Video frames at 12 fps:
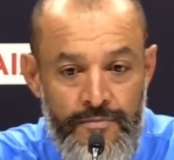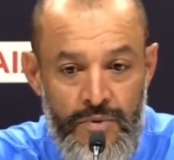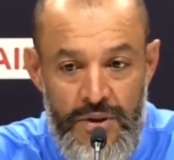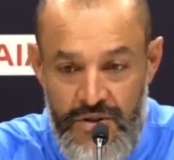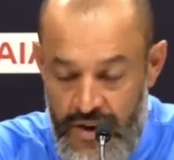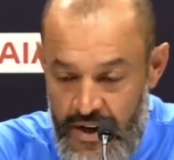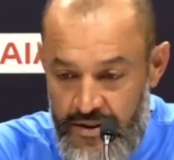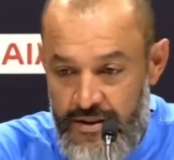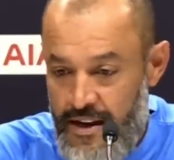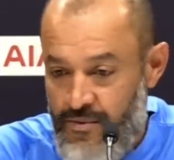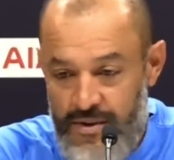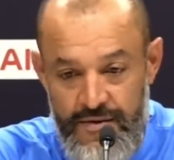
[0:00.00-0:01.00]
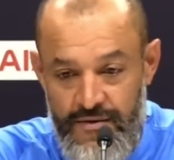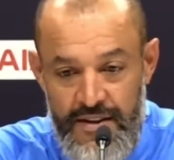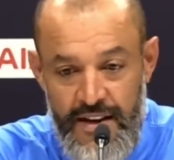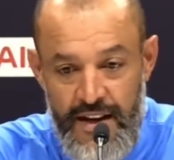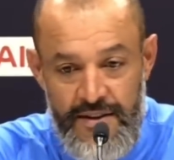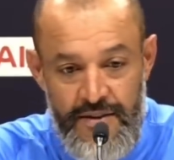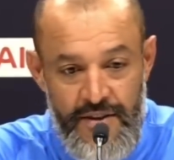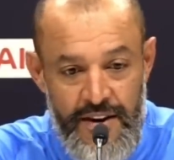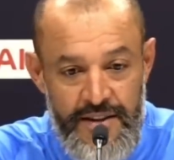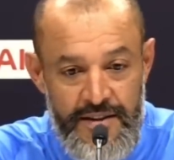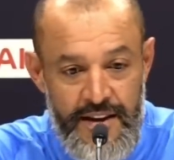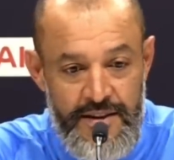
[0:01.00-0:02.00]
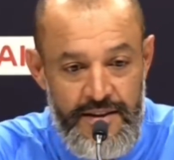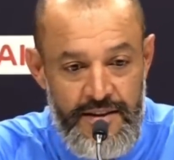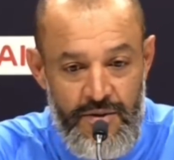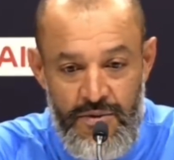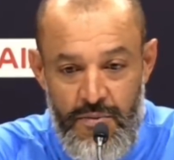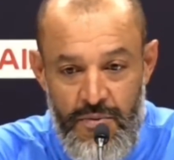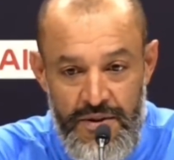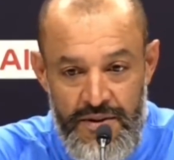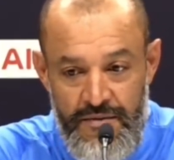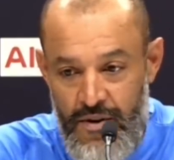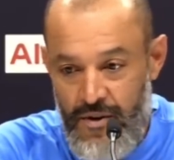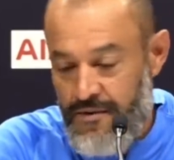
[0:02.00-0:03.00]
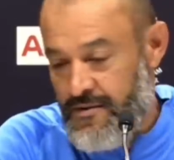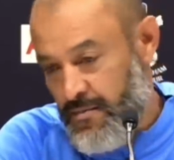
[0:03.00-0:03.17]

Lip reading: We trained today. It was a fantastic training session. All the boys involved,